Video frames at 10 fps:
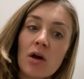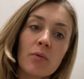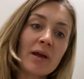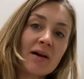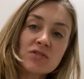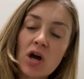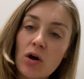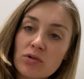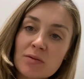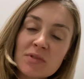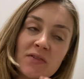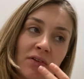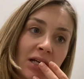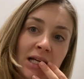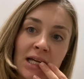we have to hold him
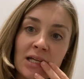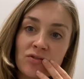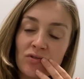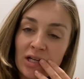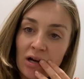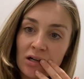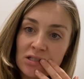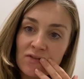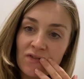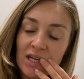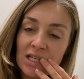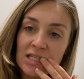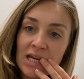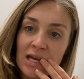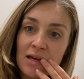differently, it's really hard to feed
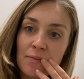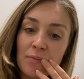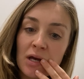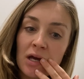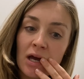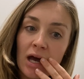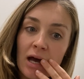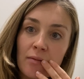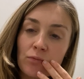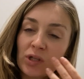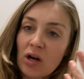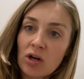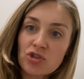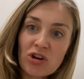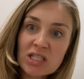him, we
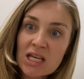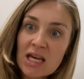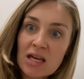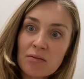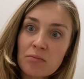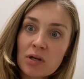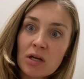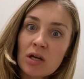can't dress him.